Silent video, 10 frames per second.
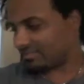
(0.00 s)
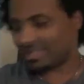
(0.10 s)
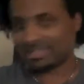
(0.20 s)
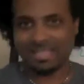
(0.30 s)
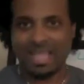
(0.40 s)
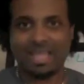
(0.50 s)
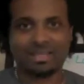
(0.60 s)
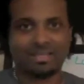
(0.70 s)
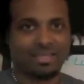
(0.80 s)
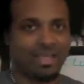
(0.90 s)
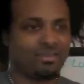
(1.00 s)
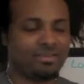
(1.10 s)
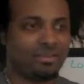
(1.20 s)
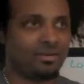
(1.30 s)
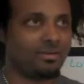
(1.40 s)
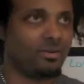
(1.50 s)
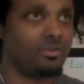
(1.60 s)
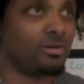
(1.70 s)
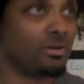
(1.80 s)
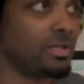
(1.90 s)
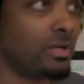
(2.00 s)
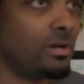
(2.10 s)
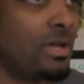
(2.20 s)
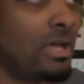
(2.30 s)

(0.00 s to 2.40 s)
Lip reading: to be exact. I calculated it earlier.